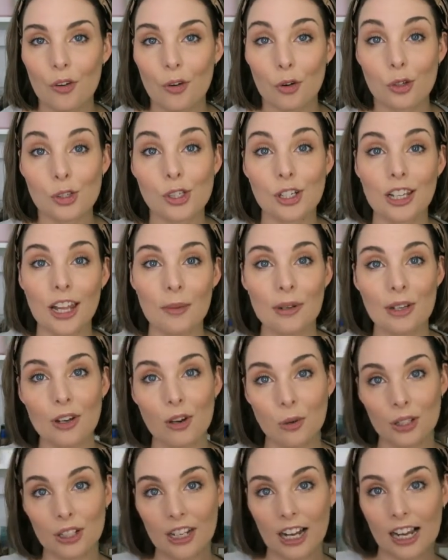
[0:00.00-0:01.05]
Also let me know
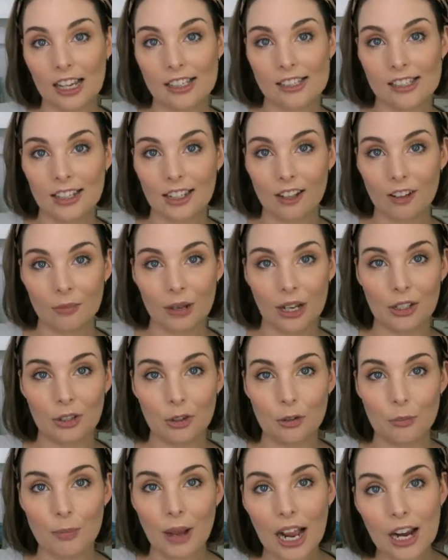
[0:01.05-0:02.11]
what you guys think of my
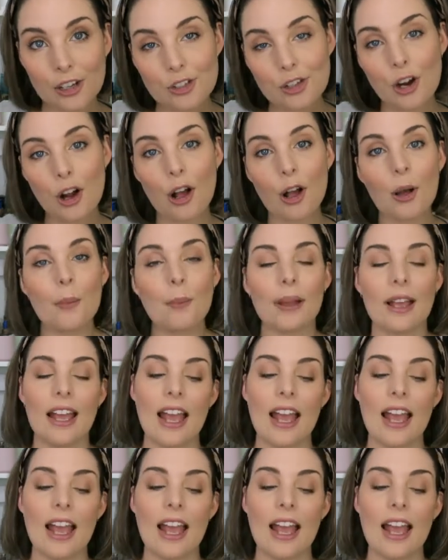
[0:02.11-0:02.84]
new backdrop,